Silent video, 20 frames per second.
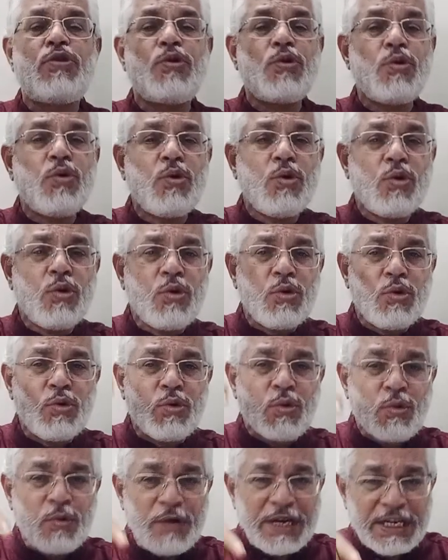
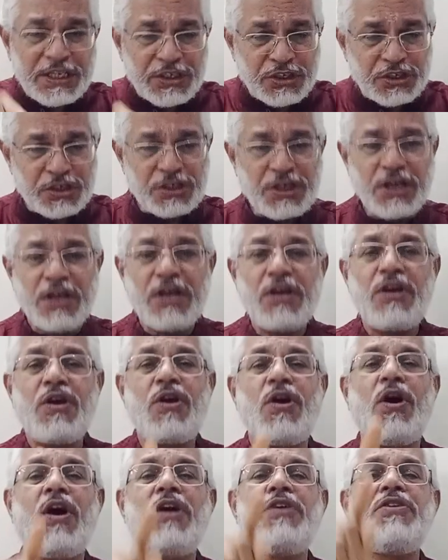through which
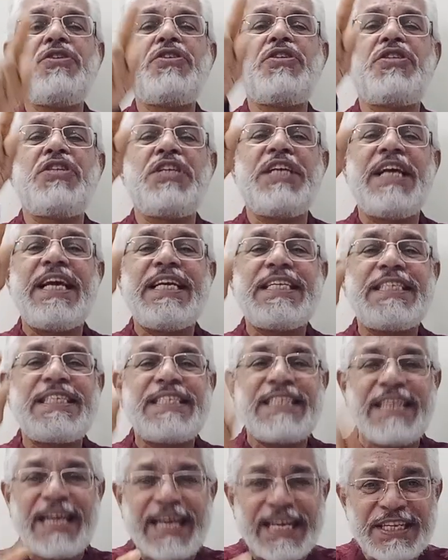
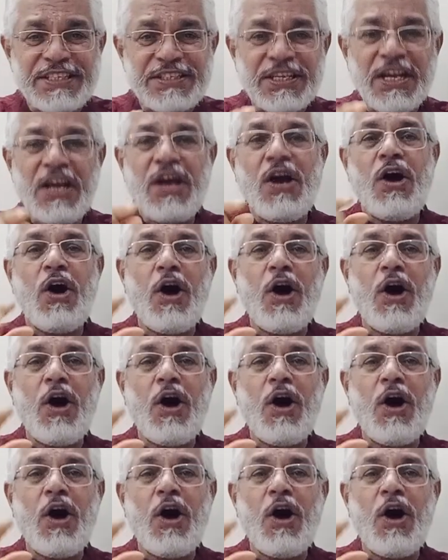consciousness